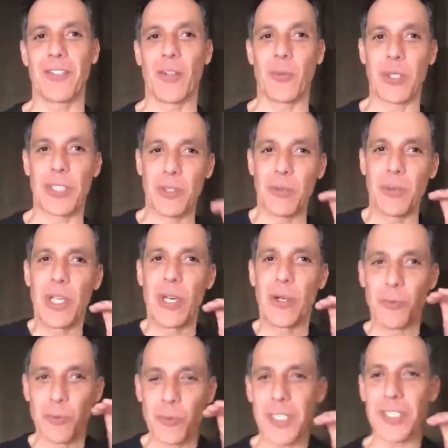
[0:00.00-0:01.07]
So we do
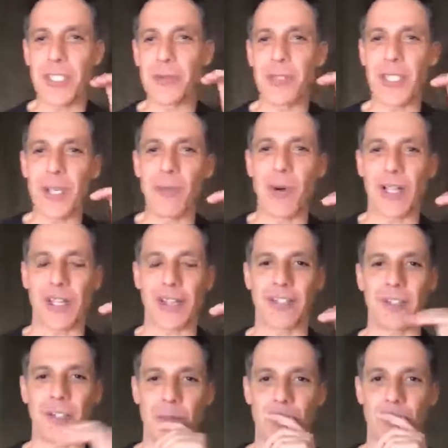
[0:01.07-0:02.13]
really, really well on
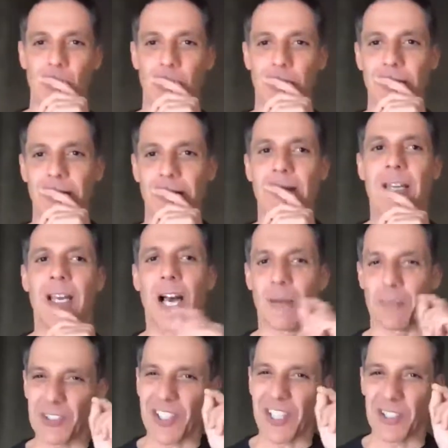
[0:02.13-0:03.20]
Elizabeth Warren,
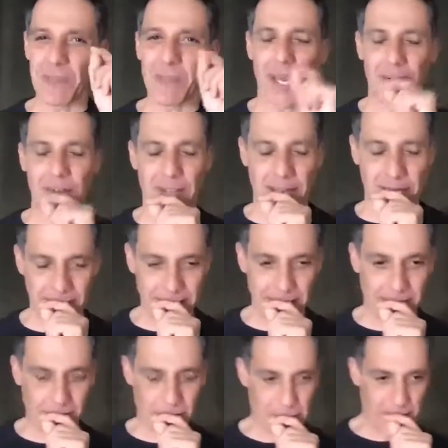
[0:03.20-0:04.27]
slightly better than
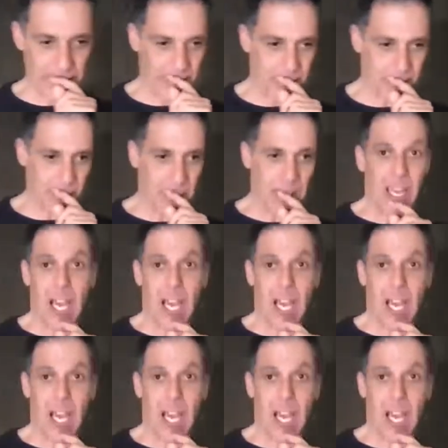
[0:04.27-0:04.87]
everybody else.